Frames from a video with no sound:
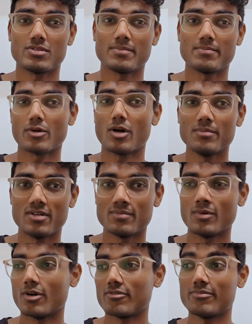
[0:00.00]
to the
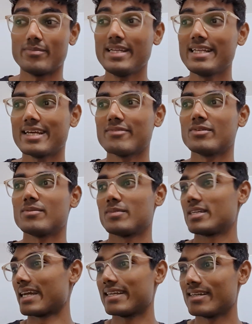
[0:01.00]
problem of me never
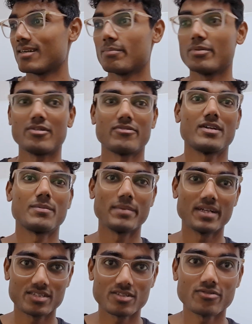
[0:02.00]
getting a perfect
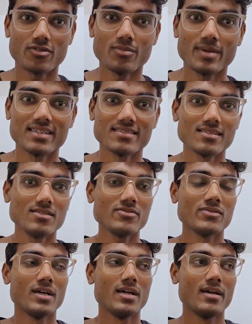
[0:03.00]
picture for
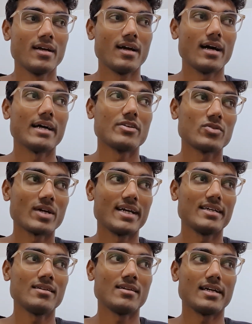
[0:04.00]
myself. I
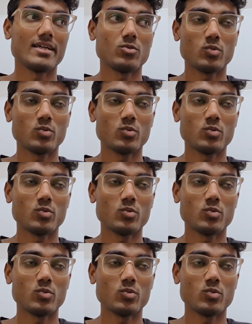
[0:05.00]
tried. It